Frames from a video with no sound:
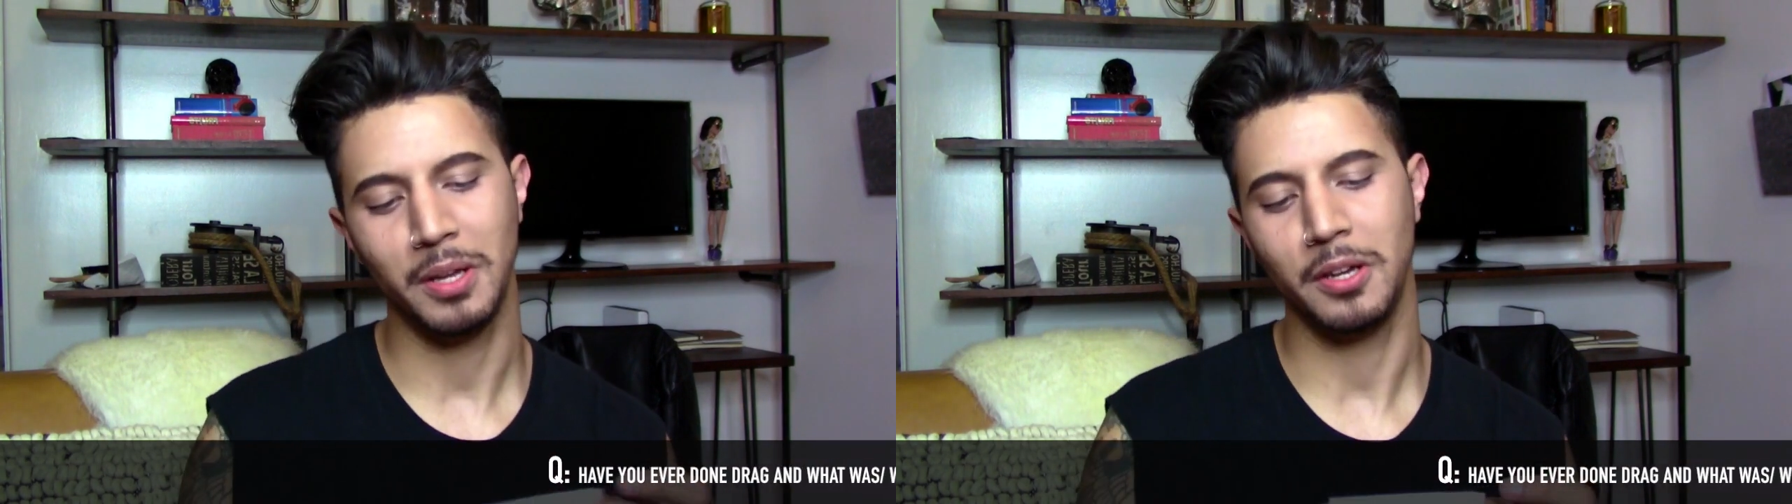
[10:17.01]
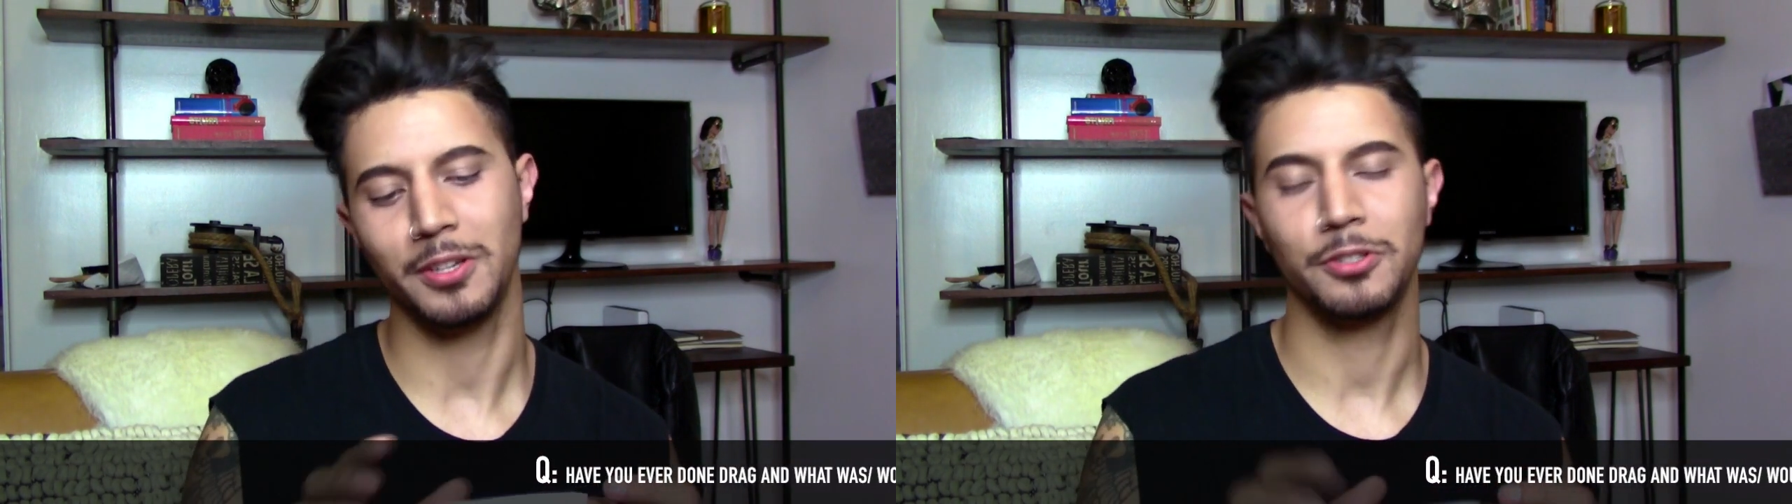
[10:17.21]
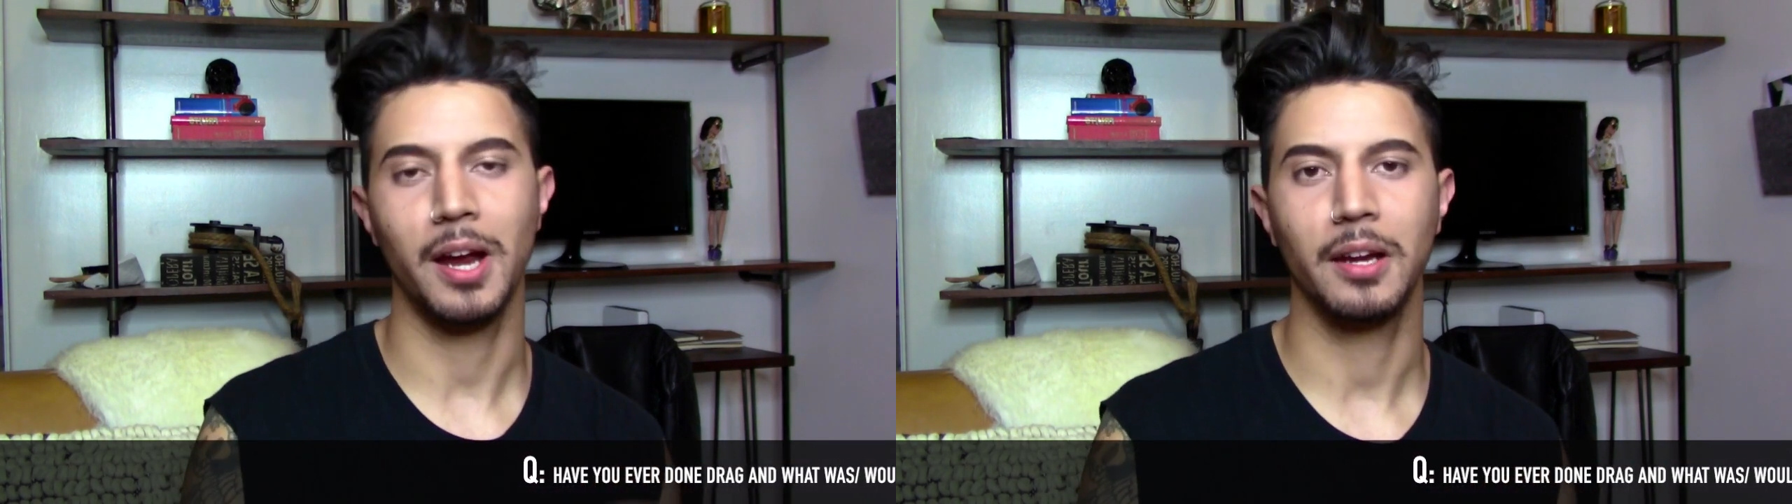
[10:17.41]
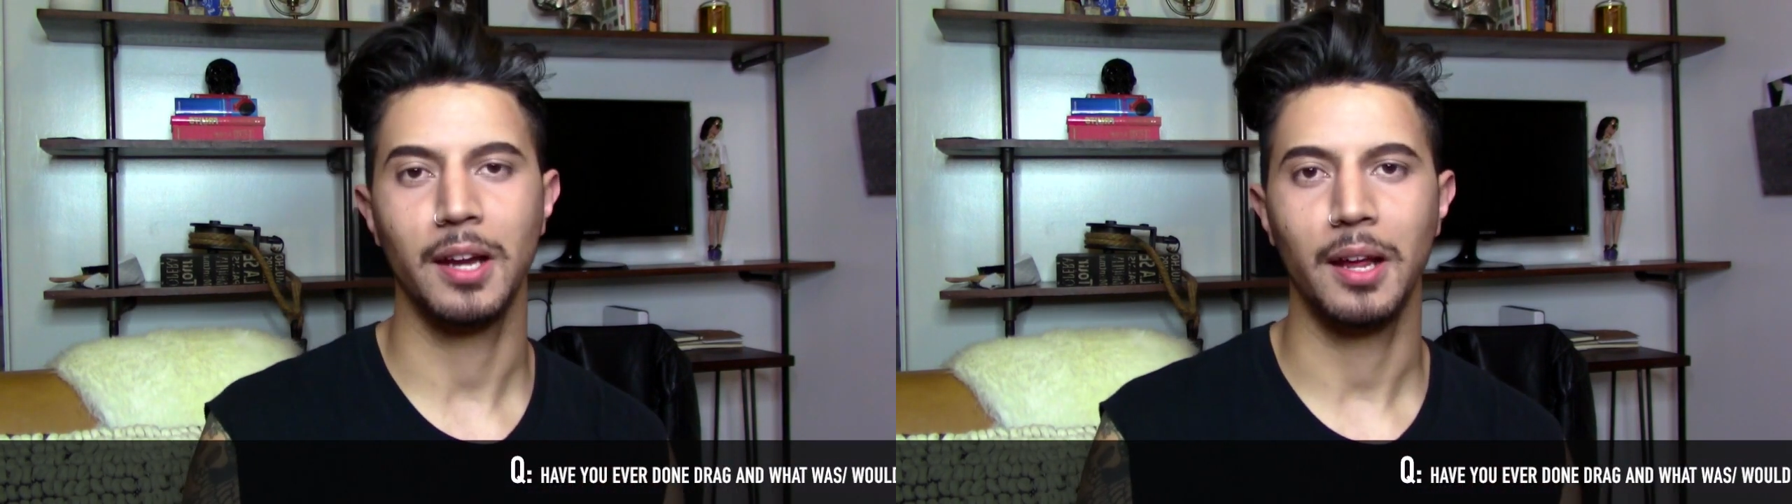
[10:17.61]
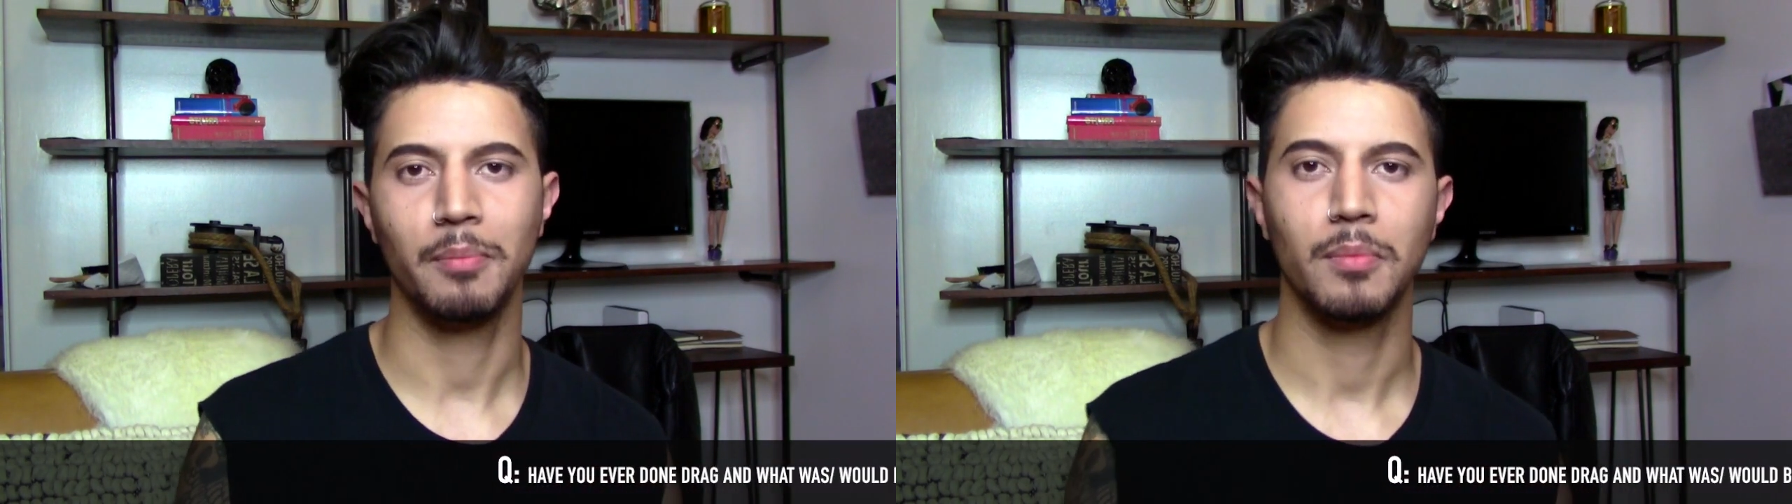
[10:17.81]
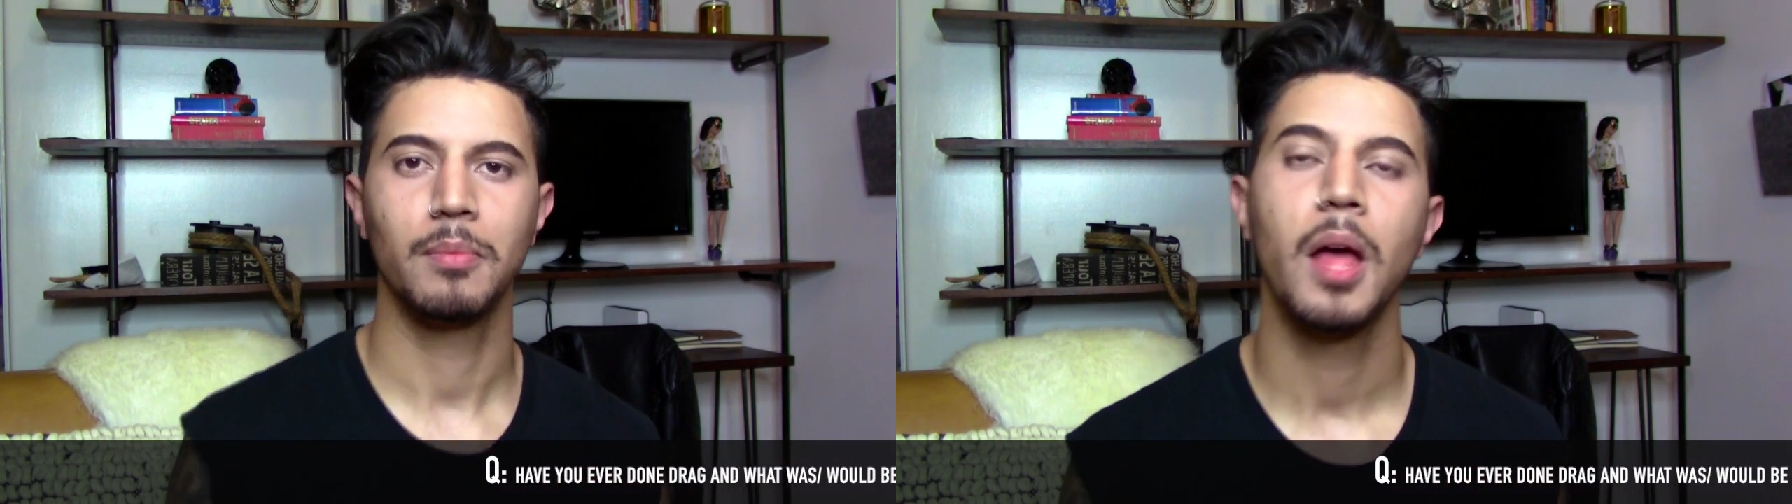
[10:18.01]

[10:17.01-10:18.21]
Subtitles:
be your drag name?